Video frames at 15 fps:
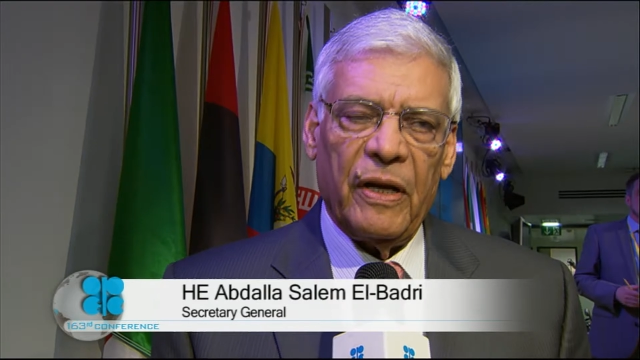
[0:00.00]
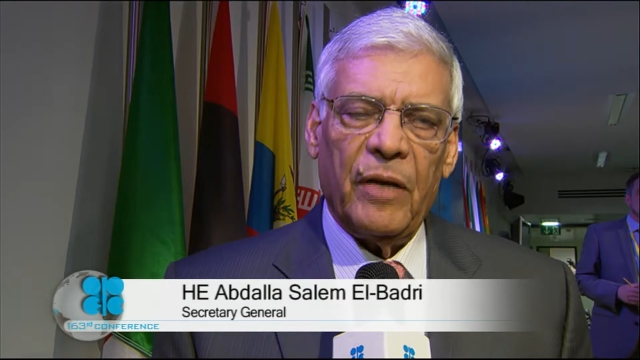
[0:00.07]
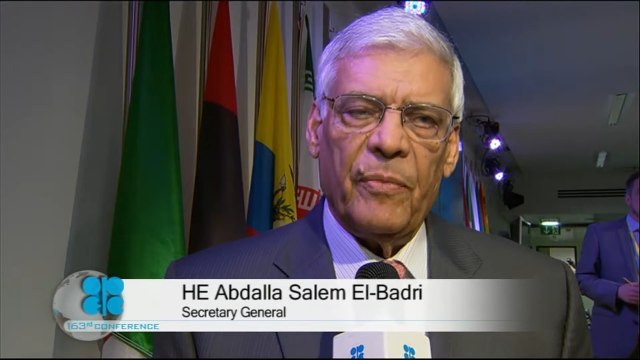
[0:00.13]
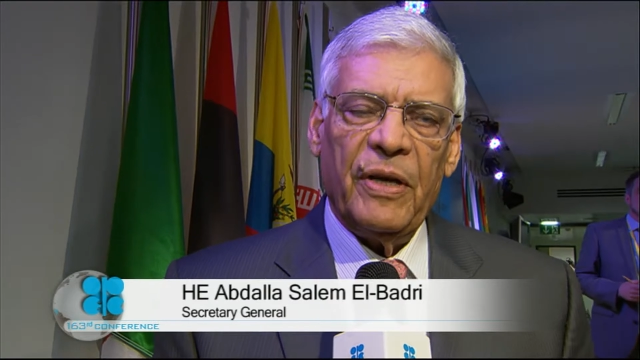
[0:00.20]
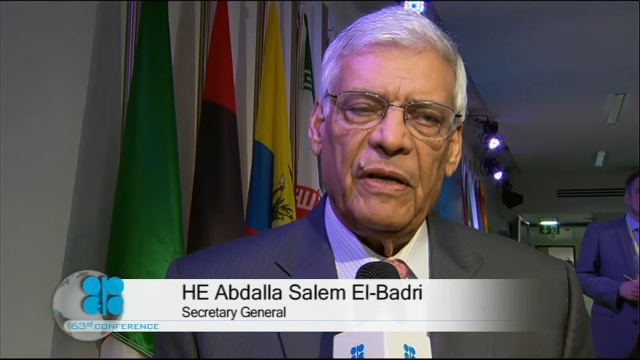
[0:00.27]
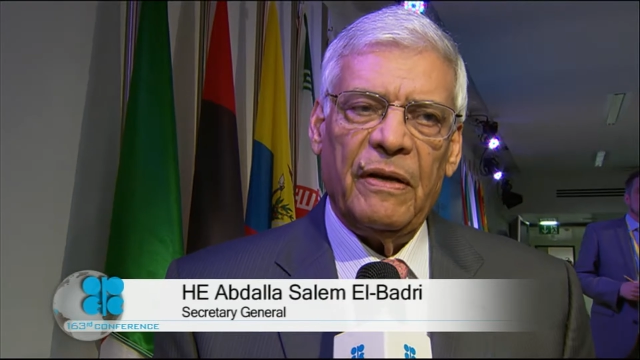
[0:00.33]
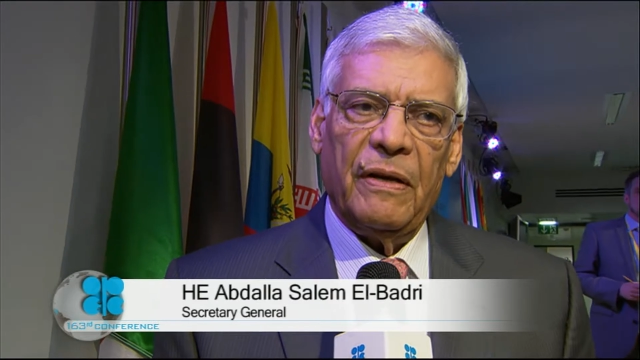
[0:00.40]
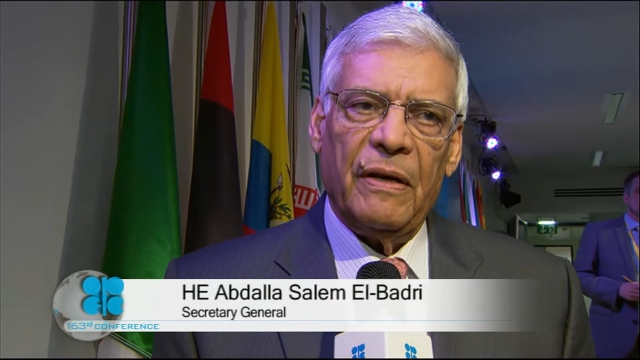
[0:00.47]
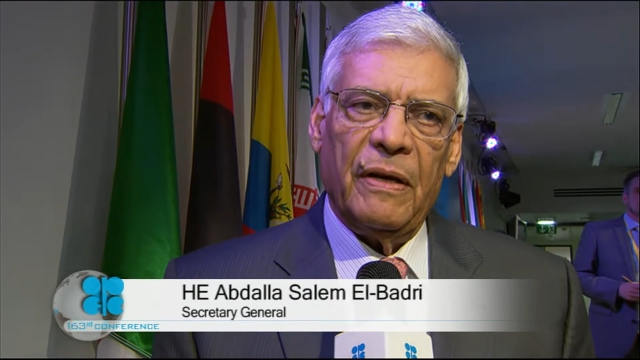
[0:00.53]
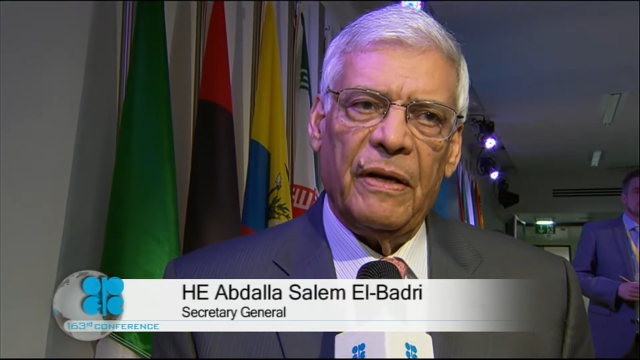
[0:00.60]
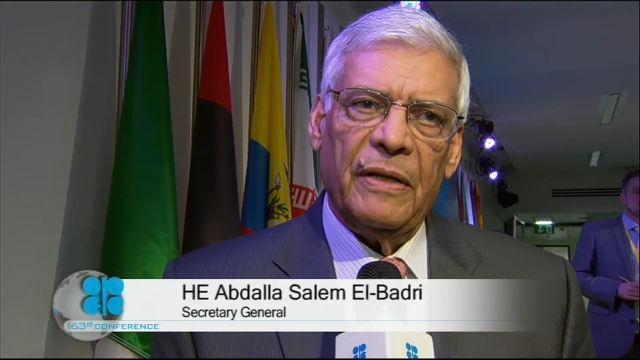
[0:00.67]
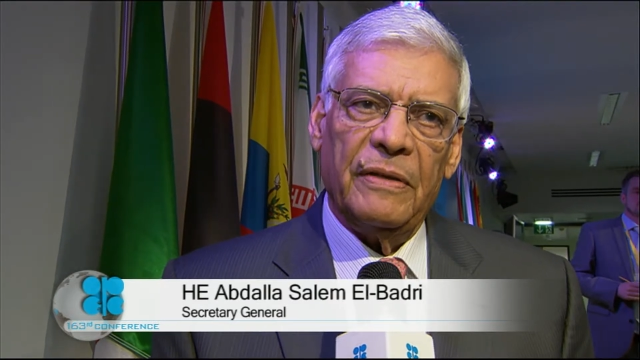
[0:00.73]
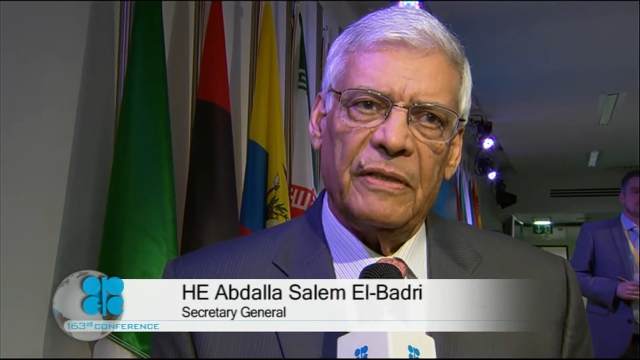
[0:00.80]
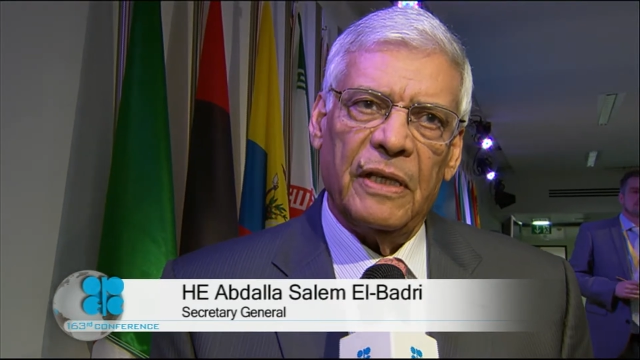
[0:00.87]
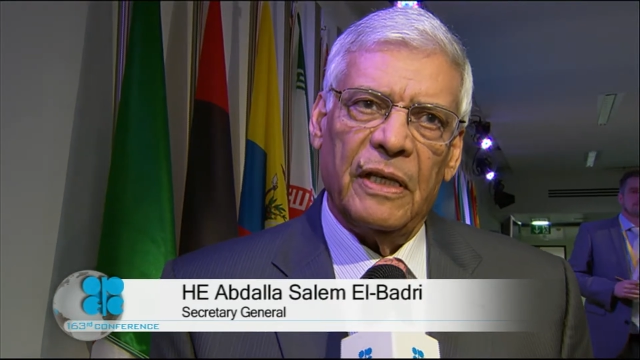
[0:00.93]
economy
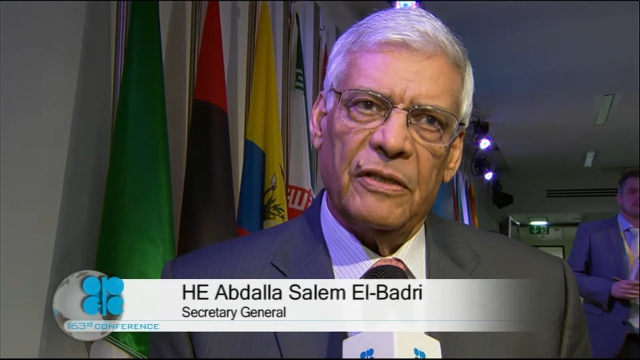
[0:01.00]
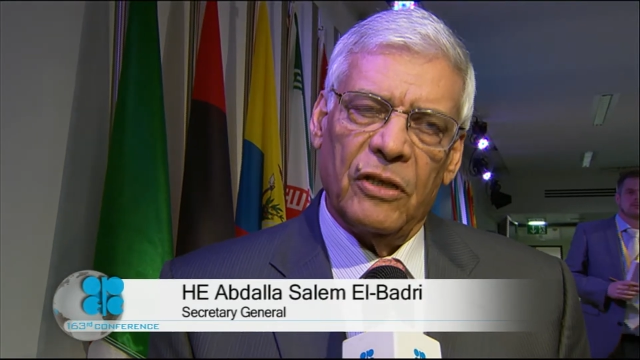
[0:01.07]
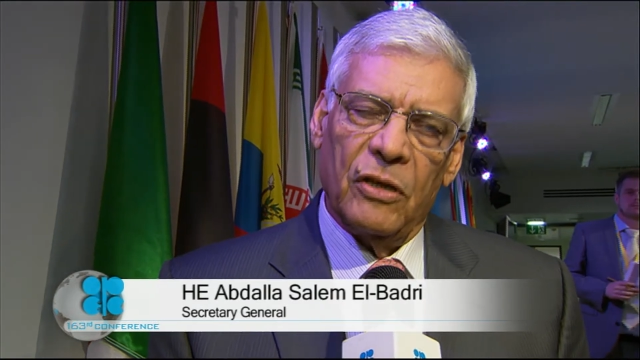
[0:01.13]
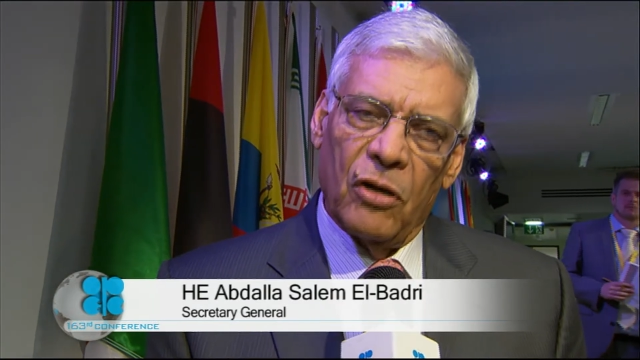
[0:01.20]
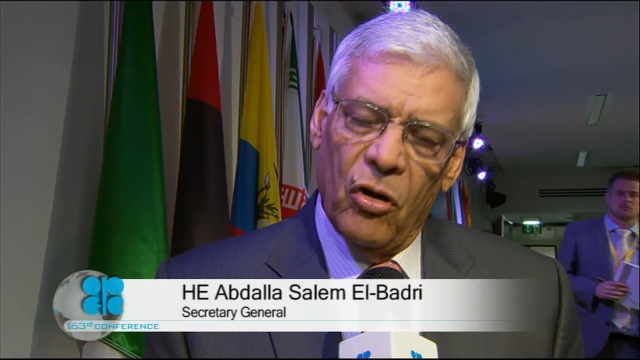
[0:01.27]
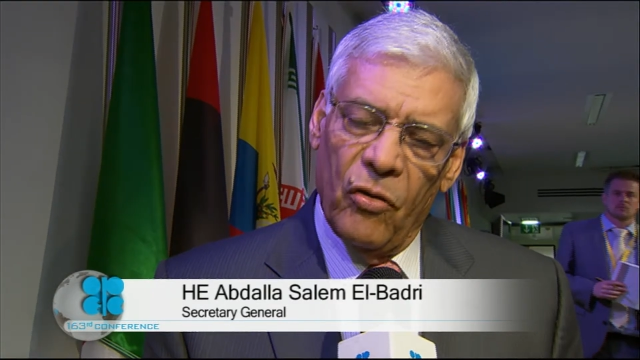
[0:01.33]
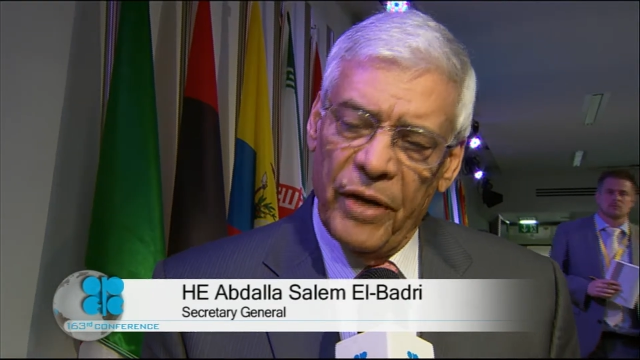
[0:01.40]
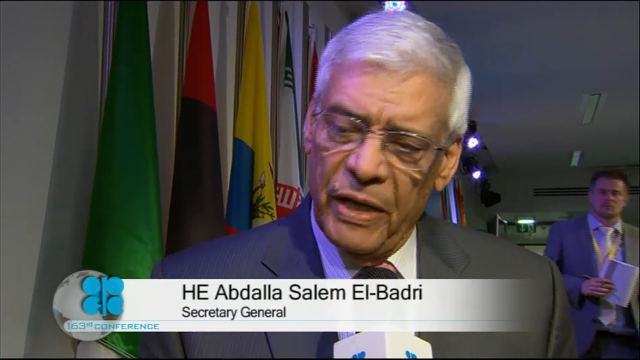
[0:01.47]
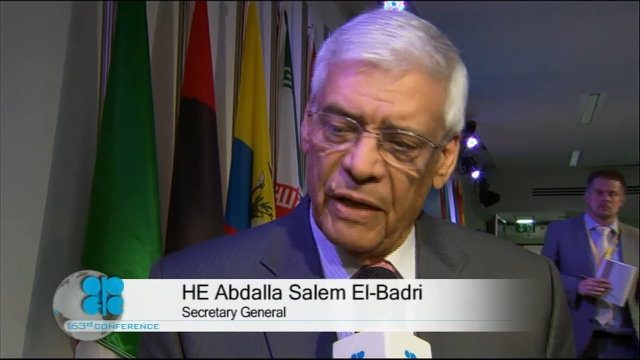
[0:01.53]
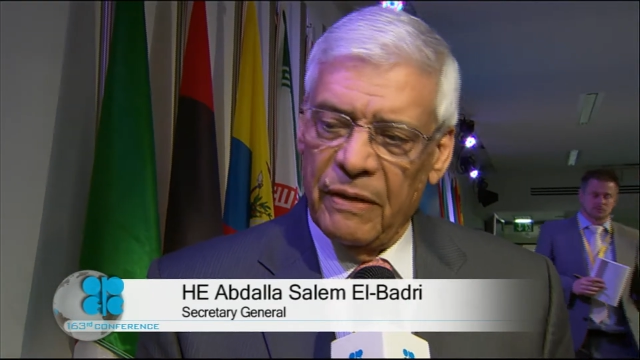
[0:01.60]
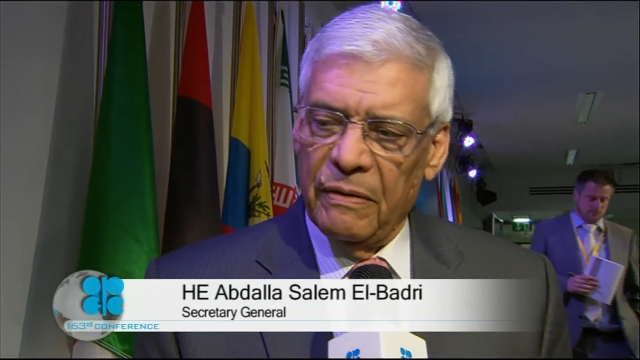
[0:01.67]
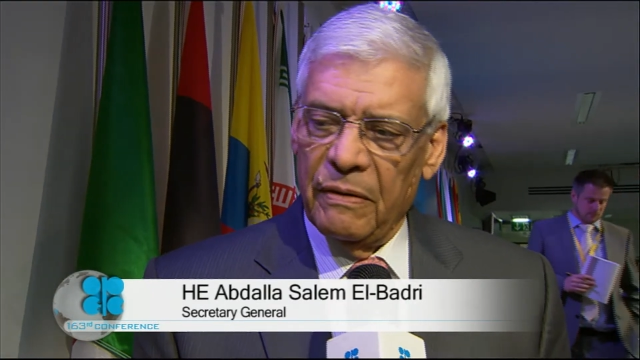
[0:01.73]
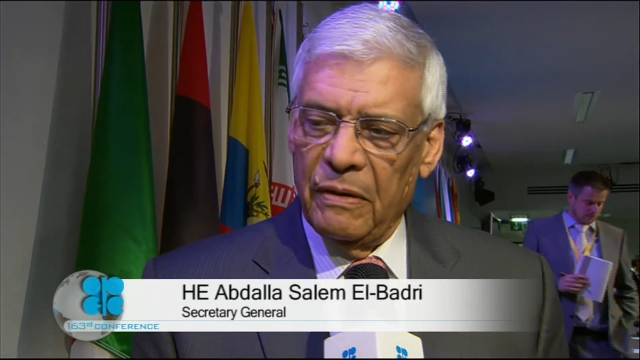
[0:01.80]
is growing,